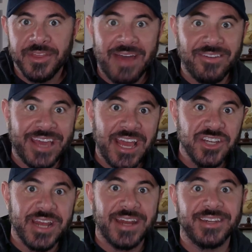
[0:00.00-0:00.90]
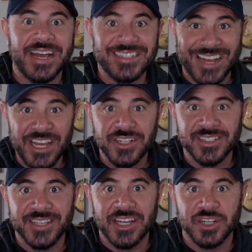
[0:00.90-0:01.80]
The navigation had a
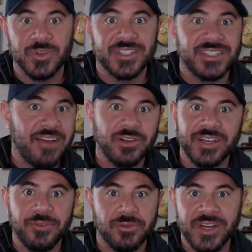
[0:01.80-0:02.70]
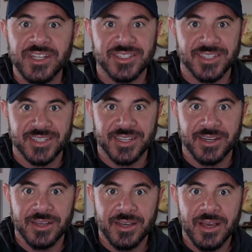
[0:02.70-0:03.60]
destination section with several different regions
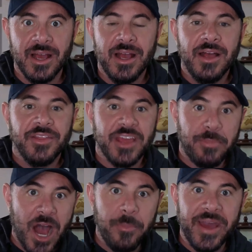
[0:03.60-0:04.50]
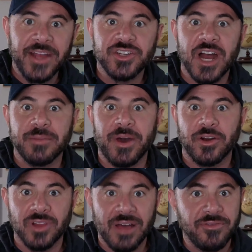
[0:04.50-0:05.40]
listed. The About page talked
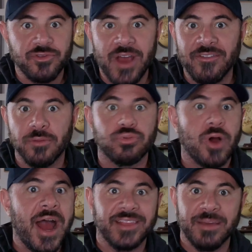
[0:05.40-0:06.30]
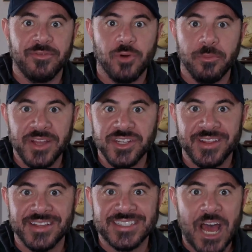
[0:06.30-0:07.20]
about her love of travel broadly before
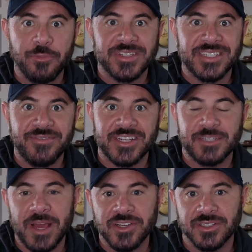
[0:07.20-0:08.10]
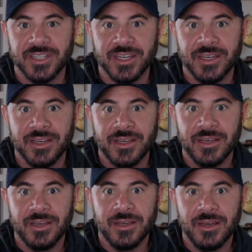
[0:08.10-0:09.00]
mentioning the South Pacific specialty.
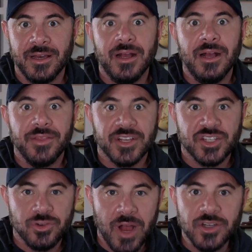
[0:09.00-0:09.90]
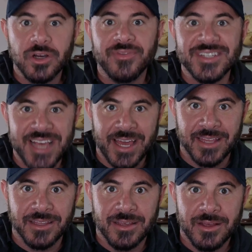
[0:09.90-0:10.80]
The structure of the
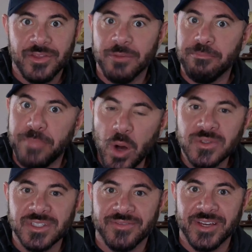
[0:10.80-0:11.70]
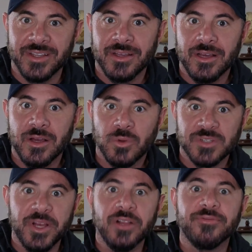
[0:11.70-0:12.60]
site, the bones of it,
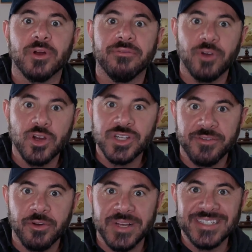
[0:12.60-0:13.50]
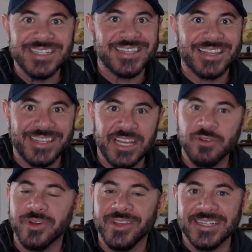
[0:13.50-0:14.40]
was built for a version of her business that
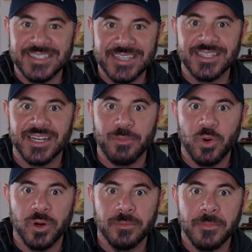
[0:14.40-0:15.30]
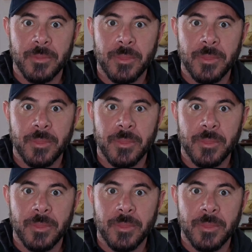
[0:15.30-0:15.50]
didn't really exist anymore.